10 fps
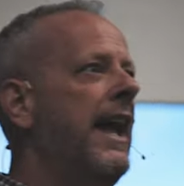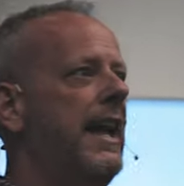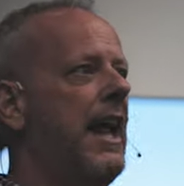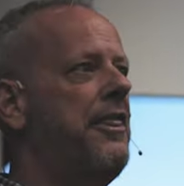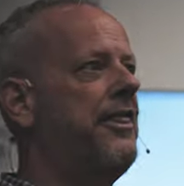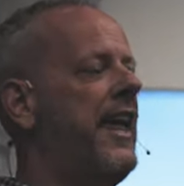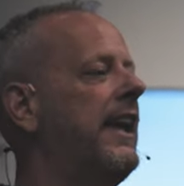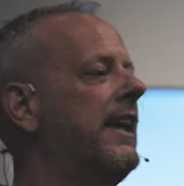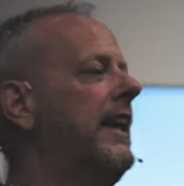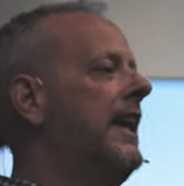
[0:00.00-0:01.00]
And I
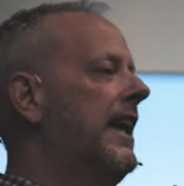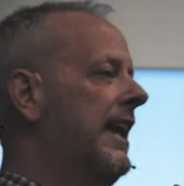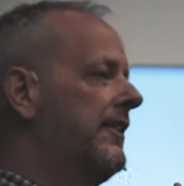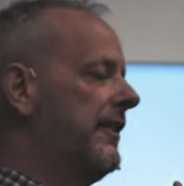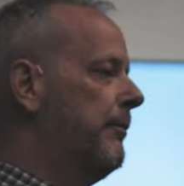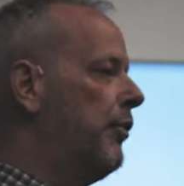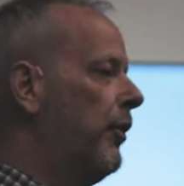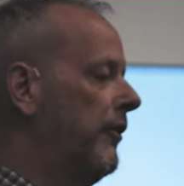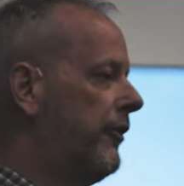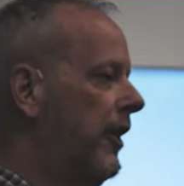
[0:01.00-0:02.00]
think it's
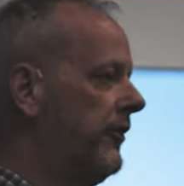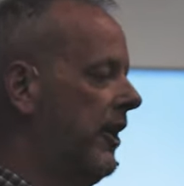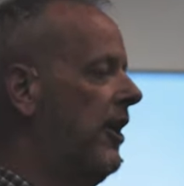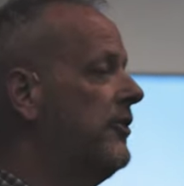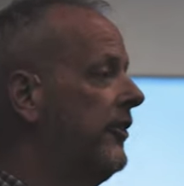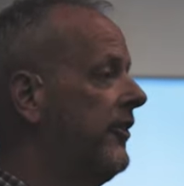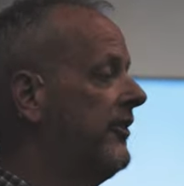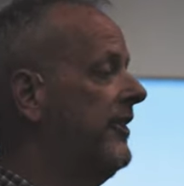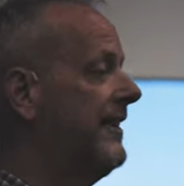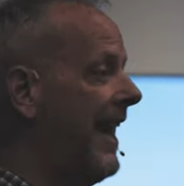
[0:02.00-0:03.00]
important for us to
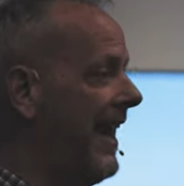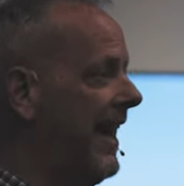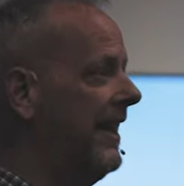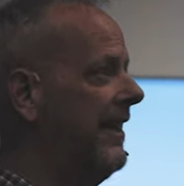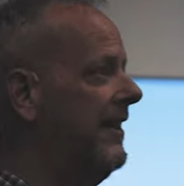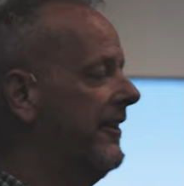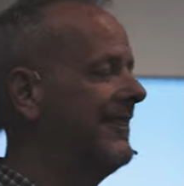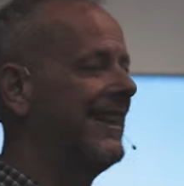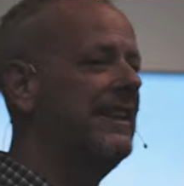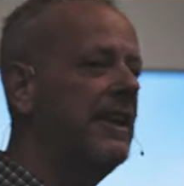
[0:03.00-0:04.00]
understand the
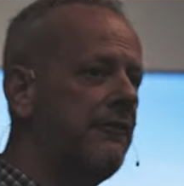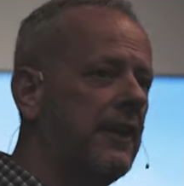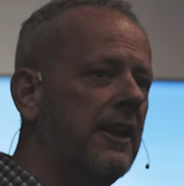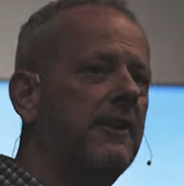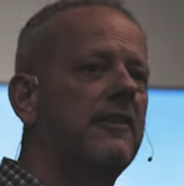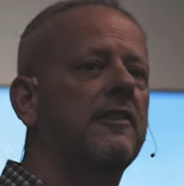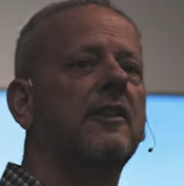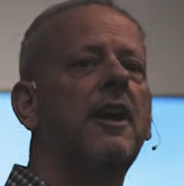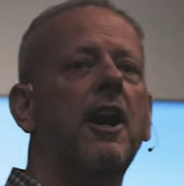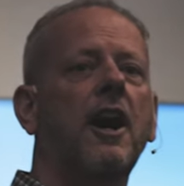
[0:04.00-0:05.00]
significance
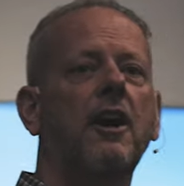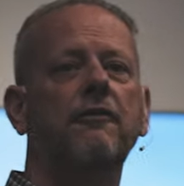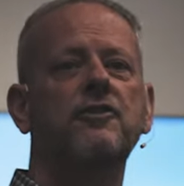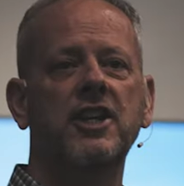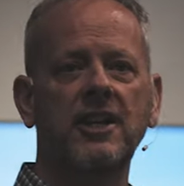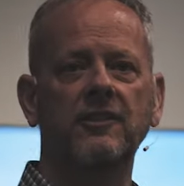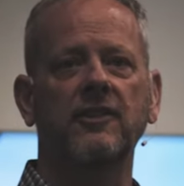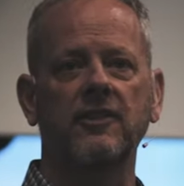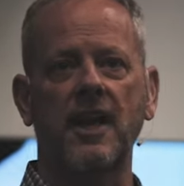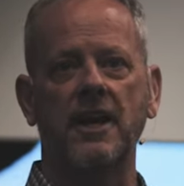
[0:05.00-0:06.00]
of
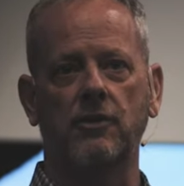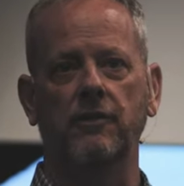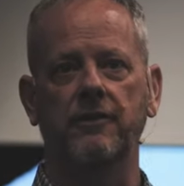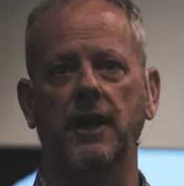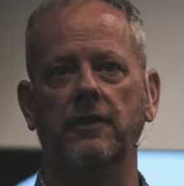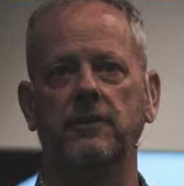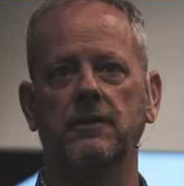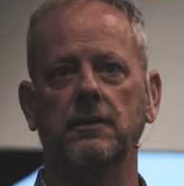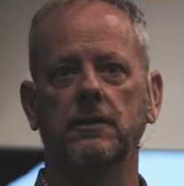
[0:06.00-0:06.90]
Jesus' sacrifice.